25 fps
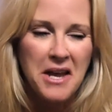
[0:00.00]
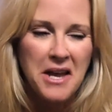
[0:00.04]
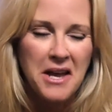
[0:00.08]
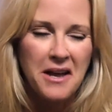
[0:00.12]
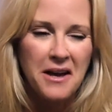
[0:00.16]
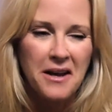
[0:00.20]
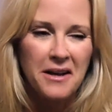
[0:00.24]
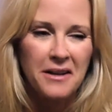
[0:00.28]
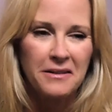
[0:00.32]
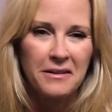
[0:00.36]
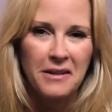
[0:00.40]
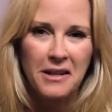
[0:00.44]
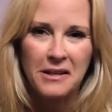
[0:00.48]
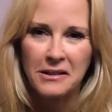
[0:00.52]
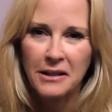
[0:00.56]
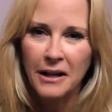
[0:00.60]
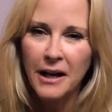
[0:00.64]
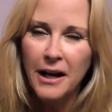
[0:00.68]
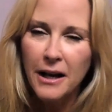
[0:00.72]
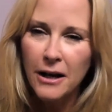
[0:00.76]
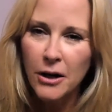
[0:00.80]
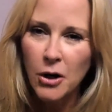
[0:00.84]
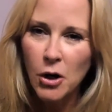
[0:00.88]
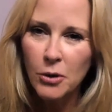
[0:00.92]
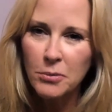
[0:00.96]
and they said,
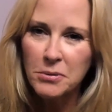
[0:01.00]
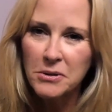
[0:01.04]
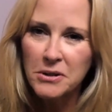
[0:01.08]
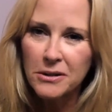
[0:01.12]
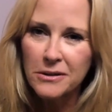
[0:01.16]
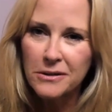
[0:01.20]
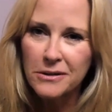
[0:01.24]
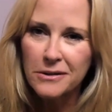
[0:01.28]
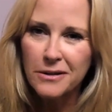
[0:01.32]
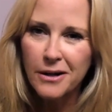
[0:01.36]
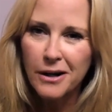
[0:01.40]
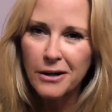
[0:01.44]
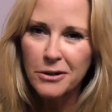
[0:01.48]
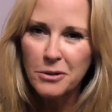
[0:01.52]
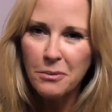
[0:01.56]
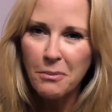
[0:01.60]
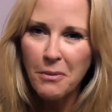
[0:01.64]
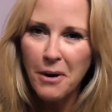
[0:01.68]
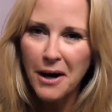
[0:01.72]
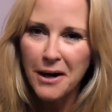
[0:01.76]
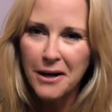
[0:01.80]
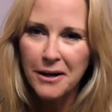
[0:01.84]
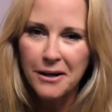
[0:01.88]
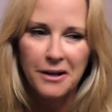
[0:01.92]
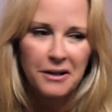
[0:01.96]
hey, go upstairs and talk to
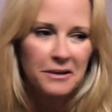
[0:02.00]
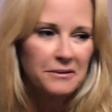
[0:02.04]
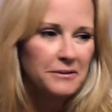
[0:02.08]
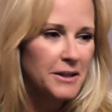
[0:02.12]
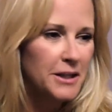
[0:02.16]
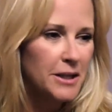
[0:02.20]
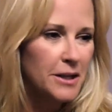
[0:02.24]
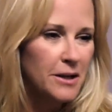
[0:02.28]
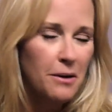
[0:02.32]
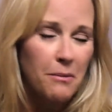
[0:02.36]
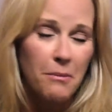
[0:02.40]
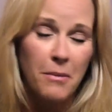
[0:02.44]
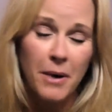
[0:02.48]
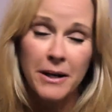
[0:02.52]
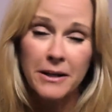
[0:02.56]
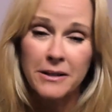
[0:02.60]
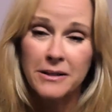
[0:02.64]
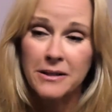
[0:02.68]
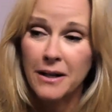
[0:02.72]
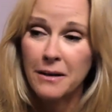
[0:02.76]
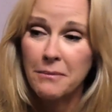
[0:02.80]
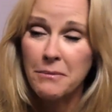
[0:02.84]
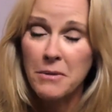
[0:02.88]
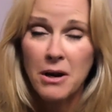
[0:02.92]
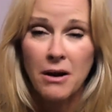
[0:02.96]
Mike. Mike
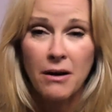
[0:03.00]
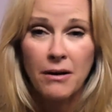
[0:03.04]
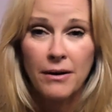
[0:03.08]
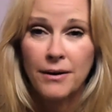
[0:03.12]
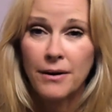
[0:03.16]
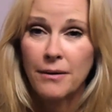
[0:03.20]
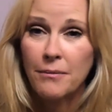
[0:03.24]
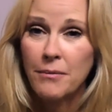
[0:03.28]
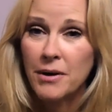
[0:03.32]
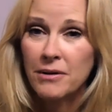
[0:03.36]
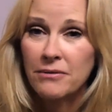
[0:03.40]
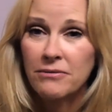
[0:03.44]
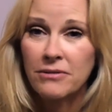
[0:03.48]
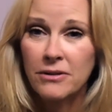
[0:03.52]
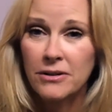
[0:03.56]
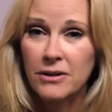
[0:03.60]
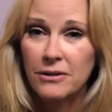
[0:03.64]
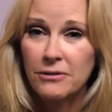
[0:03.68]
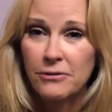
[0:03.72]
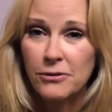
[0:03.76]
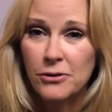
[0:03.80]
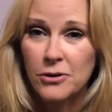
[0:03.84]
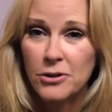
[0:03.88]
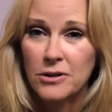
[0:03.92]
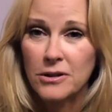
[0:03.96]
sent me on my very
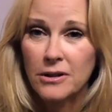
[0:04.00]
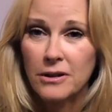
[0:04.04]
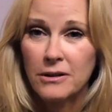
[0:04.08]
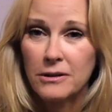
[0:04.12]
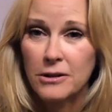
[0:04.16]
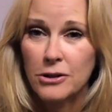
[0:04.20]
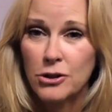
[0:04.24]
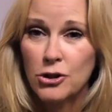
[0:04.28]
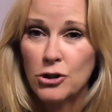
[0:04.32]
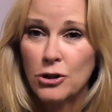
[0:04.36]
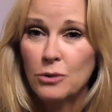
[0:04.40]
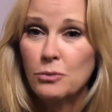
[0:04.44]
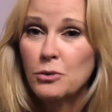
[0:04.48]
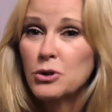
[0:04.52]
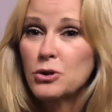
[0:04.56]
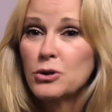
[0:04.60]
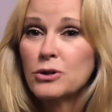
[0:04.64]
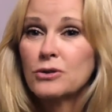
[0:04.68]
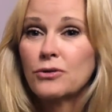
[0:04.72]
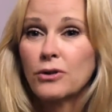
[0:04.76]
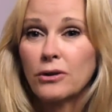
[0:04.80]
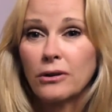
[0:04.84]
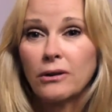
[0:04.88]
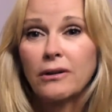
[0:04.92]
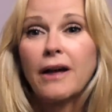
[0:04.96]
first audition, which
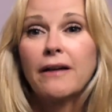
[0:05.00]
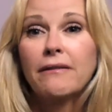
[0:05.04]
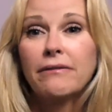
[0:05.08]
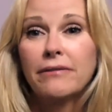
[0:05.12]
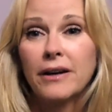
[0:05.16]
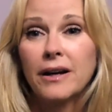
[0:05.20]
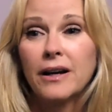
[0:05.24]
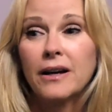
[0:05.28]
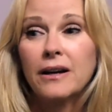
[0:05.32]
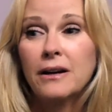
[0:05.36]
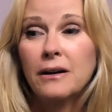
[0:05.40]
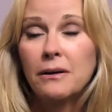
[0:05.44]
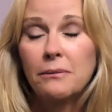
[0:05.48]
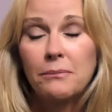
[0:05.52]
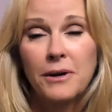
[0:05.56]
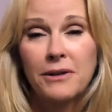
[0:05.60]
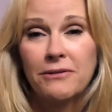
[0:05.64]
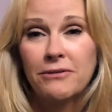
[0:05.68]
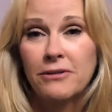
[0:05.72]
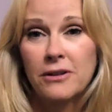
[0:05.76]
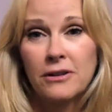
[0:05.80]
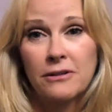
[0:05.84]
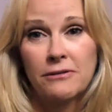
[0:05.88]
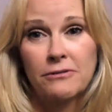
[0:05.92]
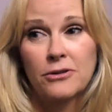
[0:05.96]
is for Loving, my
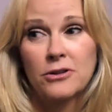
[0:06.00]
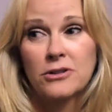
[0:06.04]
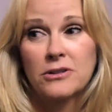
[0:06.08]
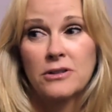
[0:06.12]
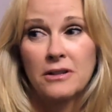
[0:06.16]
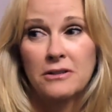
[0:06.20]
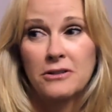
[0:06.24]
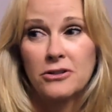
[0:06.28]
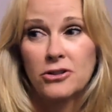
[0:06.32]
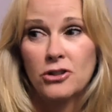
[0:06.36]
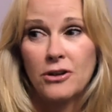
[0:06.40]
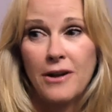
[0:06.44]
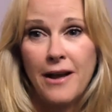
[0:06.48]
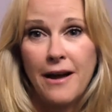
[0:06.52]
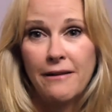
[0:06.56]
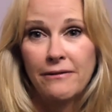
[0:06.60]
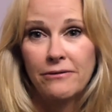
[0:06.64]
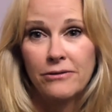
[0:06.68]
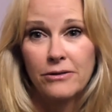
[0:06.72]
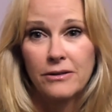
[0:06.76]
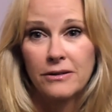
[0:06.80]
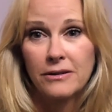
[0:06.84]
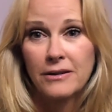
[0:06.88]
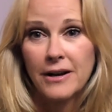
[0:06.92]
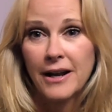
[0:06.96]
very first audition
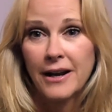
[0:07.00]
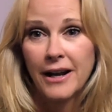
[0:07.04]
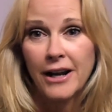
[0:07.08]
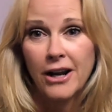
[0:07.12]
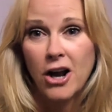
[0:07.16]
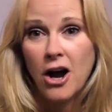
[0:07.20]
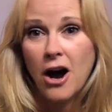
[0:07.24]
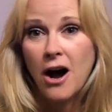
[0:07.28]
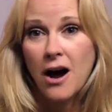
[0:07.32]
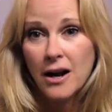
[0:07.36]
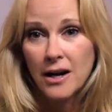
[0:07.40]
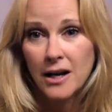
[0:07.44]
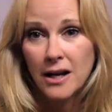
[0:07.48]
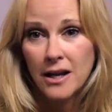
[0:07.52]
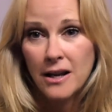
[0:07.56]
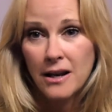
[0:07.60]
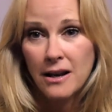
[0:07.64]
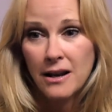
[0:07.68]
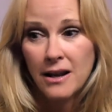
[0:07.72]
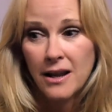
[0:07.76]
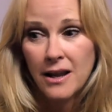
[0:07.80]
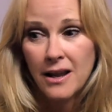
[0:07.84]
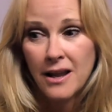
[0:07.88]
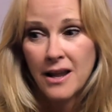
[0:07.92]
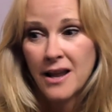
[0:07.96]
ever, and I got it
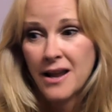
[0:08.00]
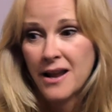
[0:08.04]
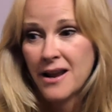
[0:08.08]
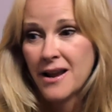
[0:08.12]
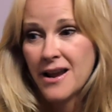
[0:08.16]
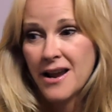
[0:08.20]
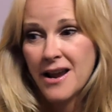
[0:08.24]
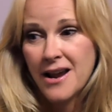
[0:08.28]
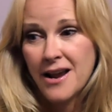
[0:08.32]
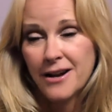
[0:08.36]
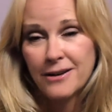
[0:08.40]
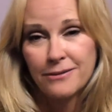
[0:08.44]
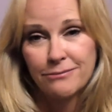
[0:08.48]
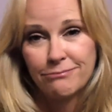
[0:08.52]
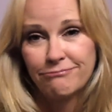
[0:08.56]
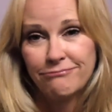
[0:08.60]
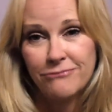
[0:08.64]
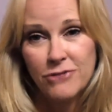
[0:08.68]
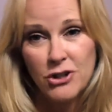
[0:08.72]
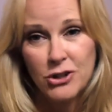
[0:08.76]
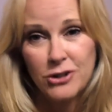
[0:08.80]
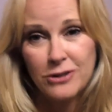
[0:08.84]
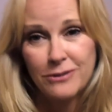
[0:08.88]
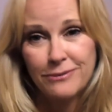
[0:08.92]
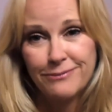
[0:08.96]
and
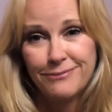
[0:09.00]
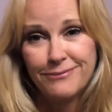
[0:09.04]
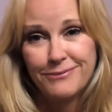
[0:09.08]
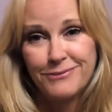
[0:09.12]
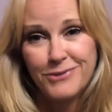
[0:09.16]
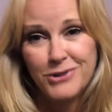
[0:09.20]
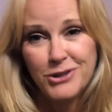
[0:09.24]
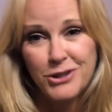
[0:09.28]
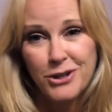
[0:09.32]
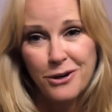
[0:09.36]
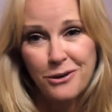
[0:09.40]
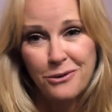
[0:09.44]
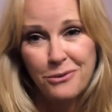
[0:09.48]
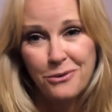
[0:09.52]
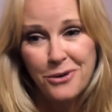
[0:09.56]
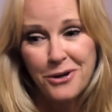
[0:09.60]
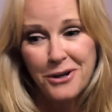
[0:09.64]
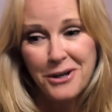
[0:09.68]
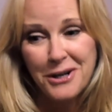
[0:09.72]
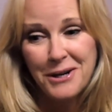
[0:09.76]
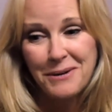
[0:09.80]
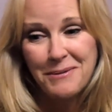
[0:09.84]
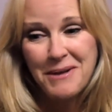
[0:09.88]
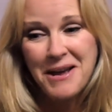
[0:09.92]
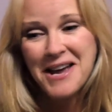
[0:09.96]
just started
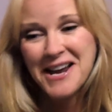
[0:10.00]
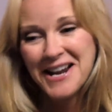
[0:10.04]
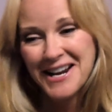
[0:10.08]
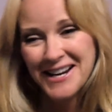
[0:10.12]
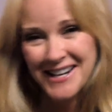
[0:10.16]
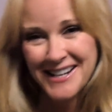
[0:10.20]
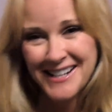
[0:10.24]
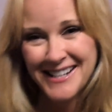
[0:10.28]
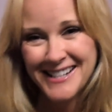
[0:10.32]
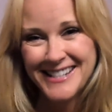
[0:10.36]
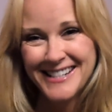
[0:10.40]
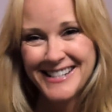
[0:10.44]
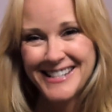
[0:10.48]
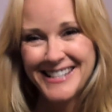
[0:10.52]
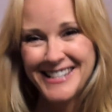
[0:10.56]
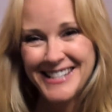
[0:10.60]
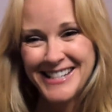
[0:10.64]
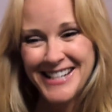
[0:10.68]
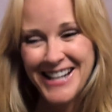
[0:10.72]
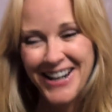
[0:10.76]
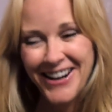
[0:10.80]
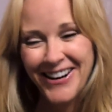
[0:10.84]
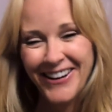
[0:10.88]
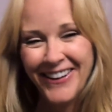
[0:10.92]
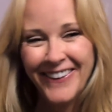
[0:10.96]
working. So it
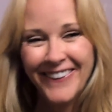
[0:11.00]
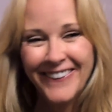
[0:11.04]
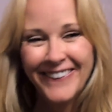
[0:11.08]
was